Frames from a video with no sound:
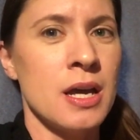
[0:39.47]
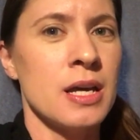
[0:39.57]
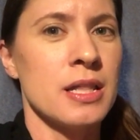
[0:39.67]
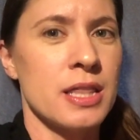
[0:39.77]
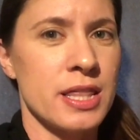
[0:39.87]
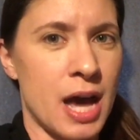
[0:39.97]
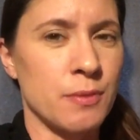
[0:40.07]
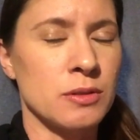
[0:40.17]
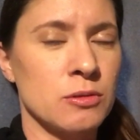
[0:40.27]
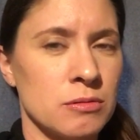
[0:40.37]
that
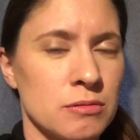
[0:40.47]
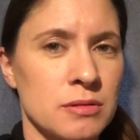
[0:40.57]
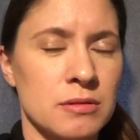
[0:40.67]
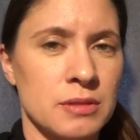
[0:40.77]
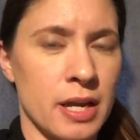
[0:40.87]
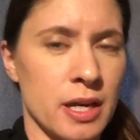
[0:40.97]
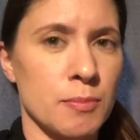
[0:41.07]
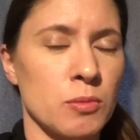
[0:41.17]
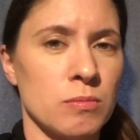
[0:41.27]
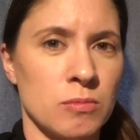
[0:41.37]
would take up
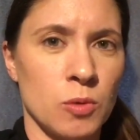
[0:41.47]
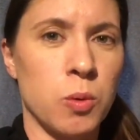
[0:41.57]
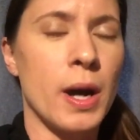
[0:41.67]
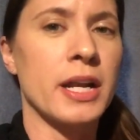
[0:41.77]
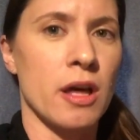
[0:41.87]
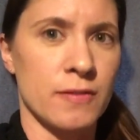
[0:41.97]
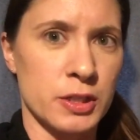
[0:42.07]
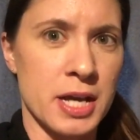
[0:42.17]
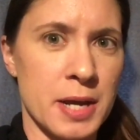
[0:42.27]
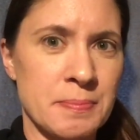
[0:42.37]
quite a lot of our
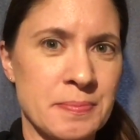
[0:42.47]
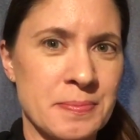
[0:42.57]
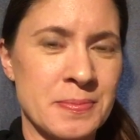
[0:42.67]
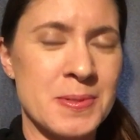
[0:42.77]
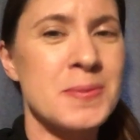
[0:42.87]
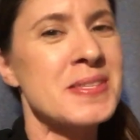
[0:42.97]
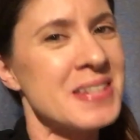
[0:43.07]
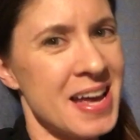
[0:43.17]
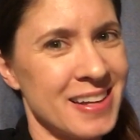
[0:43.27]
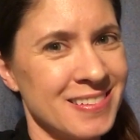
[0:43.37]
time. So
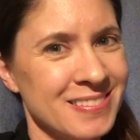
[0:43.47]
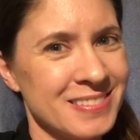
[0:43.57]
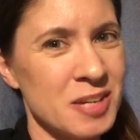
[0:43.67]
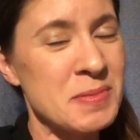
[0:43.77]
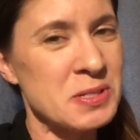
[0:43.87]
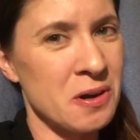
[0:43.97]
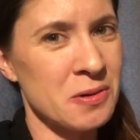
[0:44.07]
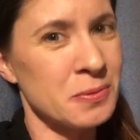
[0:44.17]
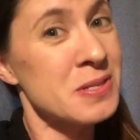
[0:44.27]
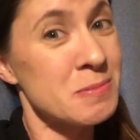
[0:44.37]
instead, let me
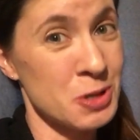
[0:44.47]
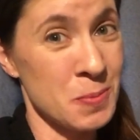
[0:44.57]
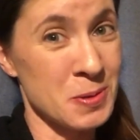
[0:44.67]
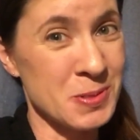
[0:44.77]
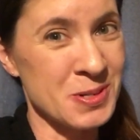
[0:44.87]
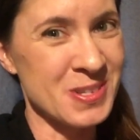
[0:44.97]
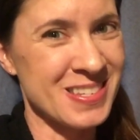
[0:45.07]
start with some show posters.